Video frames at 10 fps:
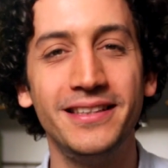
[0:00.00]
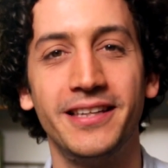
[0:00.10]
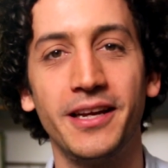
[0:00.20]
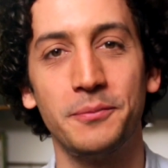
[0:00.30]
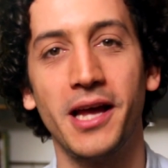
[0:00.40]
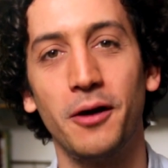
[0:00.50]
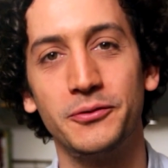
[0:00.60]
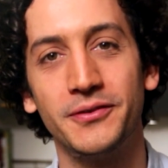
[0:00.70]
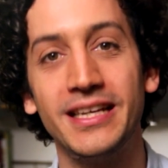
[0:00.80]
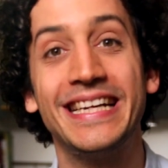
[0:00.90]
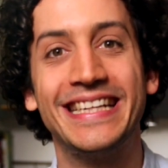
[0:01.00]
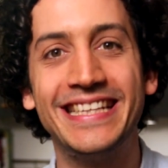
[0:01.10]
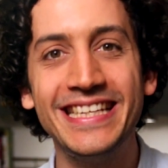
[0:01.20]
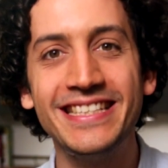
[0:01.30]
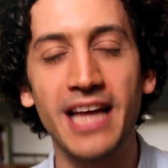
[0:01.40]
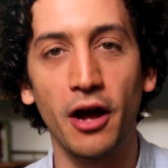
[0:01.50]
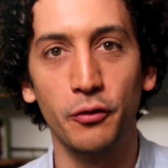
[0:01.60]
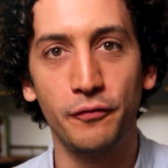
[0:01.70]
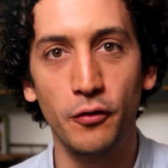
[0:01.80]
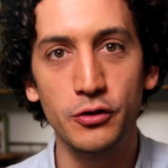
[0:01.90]
Please hear me out. These are
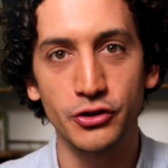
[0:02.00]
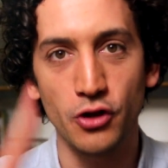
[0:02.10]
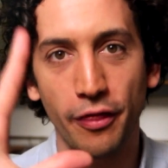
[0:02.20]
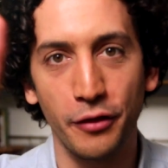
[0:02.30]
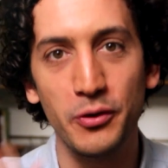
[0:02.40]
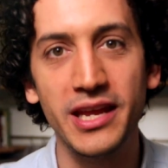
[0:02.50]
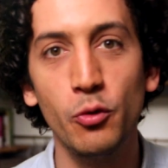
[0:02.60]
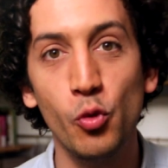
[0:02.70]
the first three